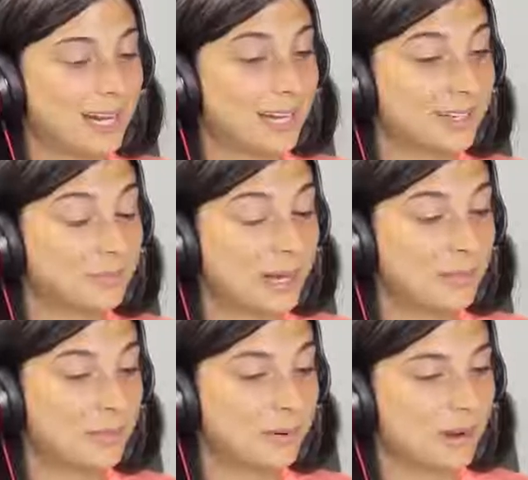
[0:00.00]
I
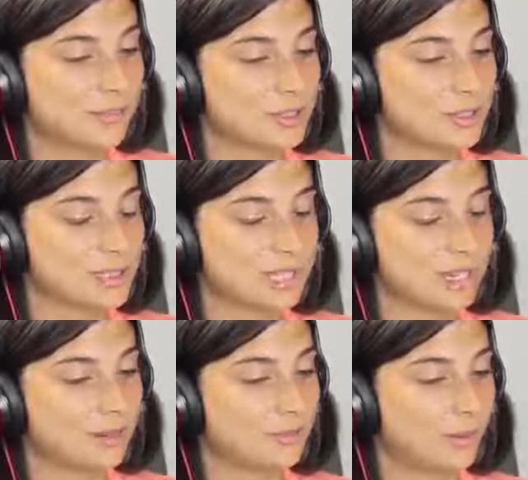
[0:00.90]
remember after just
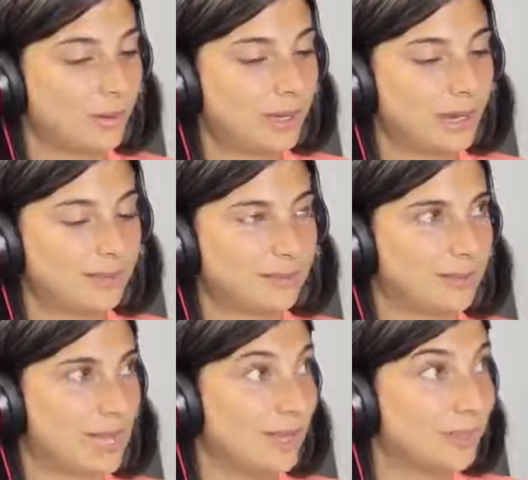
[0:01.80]
like a full week, I
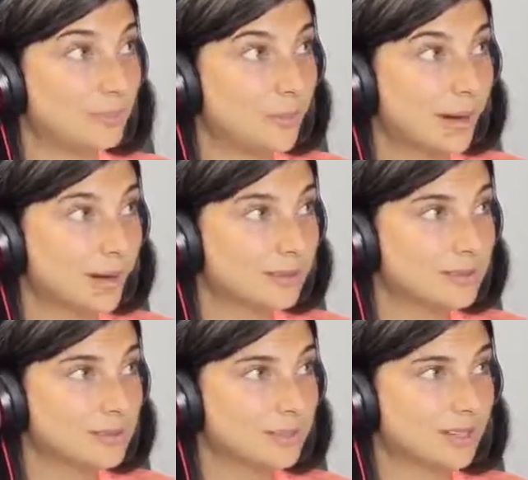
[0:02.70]
gained a few pounds.